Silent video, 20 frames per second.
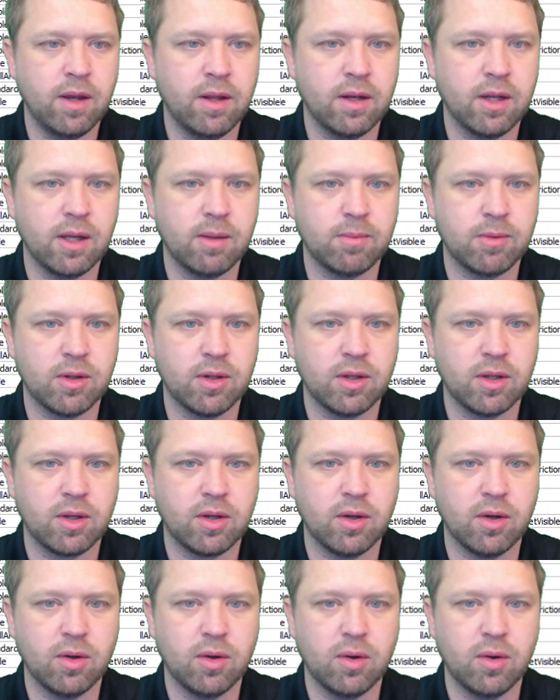I'm going
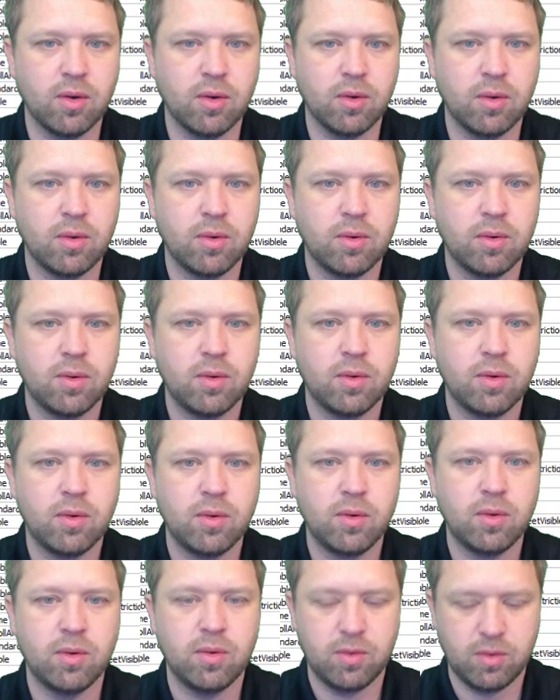to go
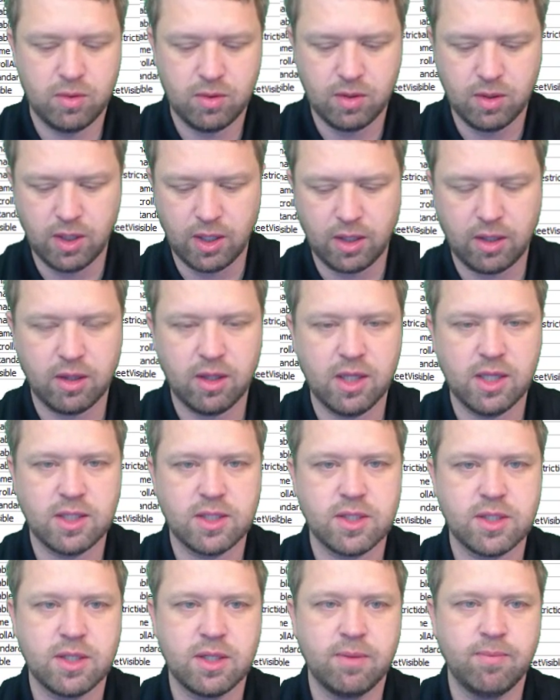like
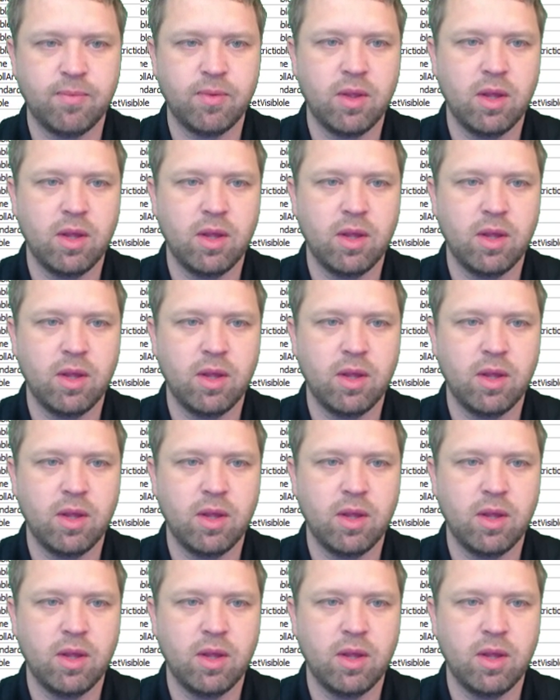this,